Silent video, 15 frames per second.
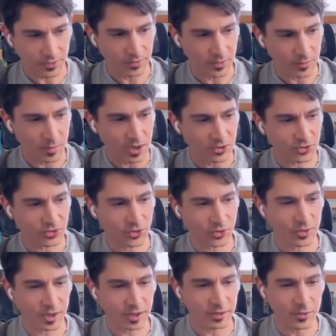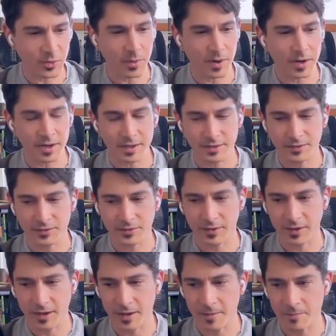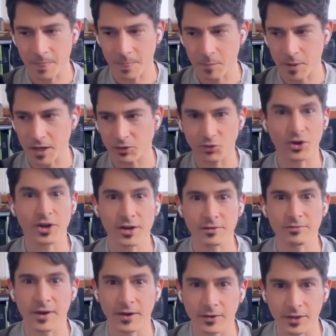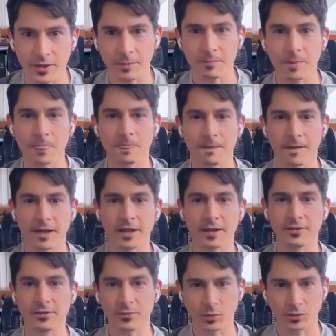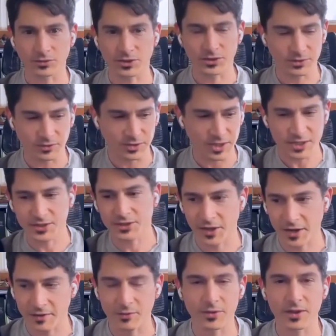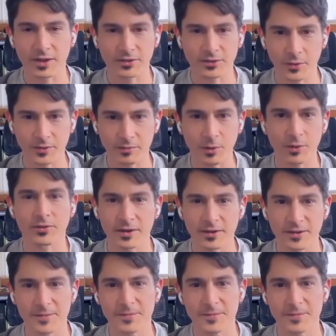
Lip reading: make sure that nobody is being treated unfairly, and we'll just legislate everything so it's perfect.